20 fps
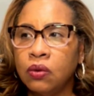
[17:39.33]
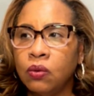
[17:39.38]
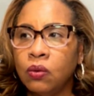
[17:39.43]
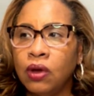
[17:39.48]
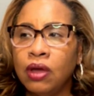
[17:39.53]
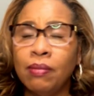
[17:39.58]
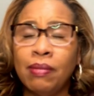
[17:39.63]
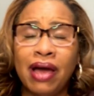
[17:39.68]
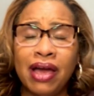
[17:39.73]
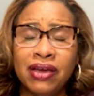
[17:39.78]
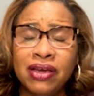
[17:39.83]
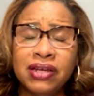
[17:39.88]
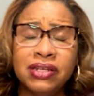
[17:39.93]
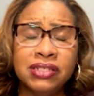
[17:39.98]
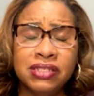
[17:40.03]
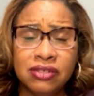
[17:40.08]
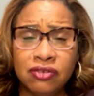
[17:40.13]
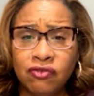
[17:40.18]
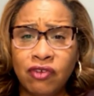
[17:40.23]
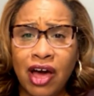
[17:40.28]
am I going to
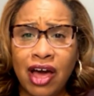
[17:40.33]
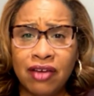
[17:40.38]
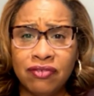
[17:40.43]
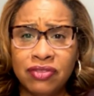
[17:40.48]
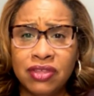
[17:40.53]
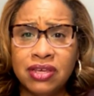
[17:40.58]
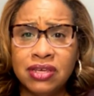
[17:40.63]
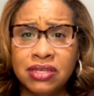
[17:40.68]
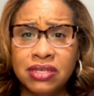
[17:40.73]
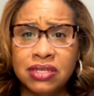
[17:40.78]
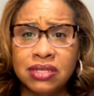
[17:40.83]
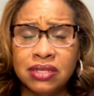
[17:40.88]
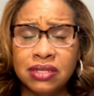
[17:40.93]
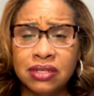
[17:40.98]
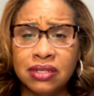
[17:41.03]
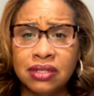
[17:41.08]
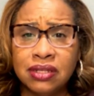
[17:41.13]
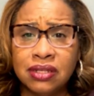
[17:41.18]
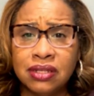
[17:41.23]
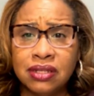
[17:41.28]
survive this?
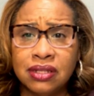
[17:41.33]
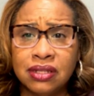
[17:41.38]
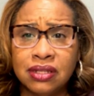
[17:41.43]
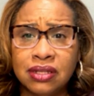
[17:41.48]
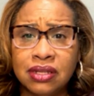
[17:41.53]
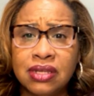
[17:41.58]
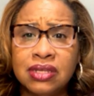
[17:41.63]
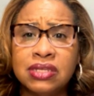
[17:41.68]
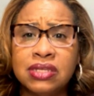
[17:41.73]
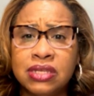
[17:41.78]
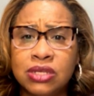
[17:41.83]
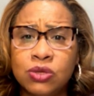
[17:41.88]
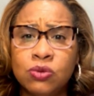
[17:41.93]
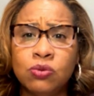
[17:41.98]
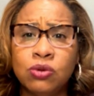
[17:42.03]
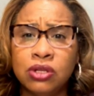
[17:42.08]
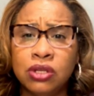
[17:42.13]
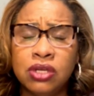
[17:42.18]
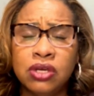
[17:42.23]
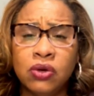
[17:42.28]
Is this
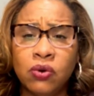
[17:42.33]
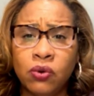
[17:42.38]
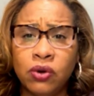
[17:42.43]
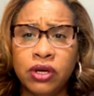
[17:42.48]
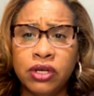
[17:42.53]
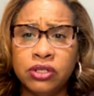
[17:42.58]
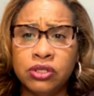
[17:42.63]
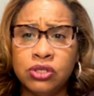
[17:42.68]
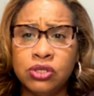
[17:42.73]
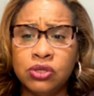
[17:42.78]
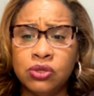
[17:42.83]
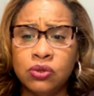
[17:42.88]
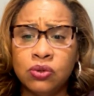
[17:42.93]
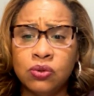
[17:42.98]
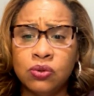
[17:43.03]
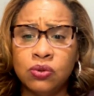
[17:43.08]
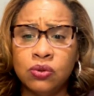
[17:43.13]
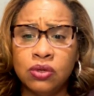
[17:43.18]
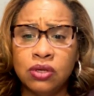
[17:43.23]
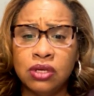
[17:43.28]
really going to,
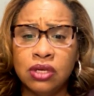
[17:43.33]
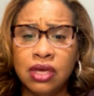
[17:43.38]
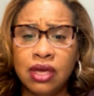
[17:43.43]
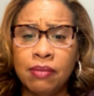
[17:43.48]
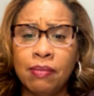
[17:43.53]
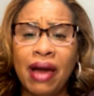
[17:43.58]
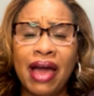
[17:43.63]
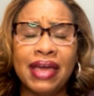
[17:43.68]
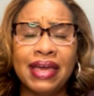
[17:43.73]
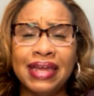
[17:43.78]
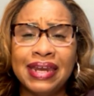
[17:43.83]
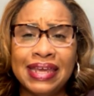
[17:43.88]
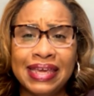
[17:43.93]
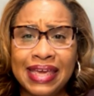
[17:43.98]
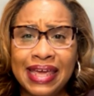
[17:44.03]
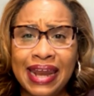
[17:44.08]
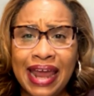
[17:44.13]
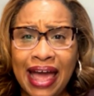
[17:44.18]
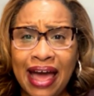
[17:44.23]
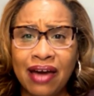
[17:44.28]
am I going to
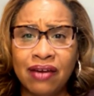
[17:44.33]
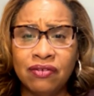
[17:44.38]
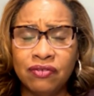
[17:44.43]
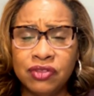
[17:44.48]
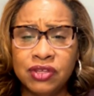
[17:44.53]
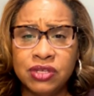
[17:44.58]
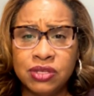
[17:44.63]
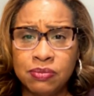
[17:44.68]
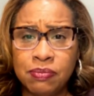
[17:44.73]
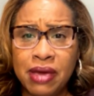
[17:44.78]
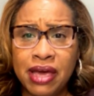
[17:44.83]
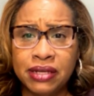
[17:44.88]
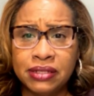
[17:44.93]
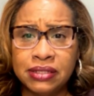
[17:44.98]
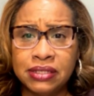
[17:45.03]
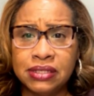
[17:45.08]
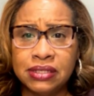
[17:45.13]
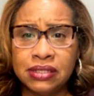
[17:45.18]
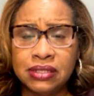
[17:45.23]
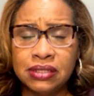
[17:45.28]
get out of this
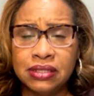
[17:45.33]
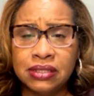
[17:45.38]
mess?